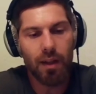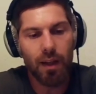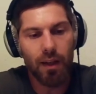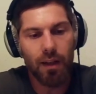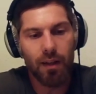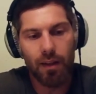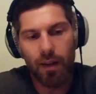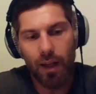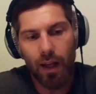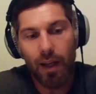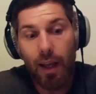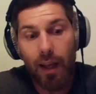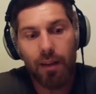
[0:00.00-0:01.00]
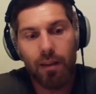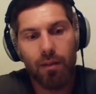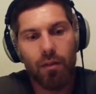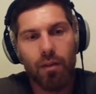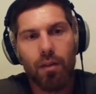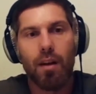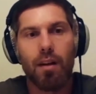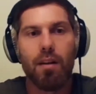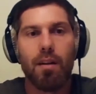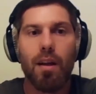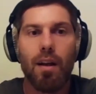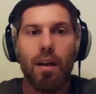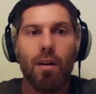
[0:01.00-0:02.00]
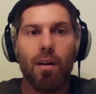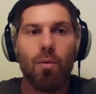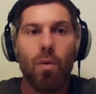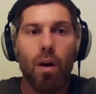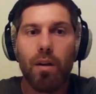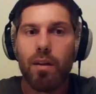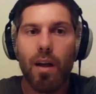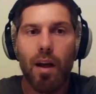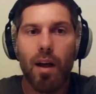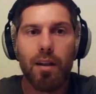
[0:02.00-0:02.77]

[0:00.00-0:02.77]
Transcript: And I had one guy,